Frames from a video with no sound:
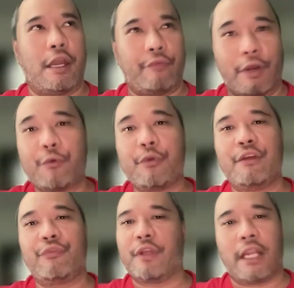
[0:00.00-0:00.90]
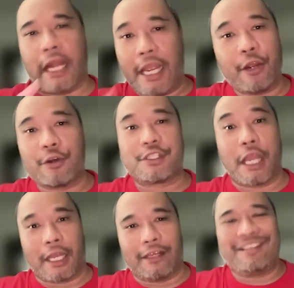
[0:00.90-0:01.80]
if I don't really feel it, I ain't gonna
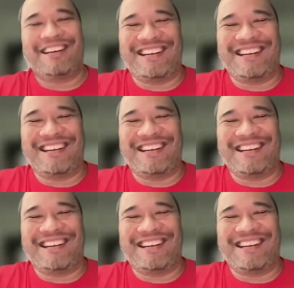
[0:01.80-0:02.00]
say it.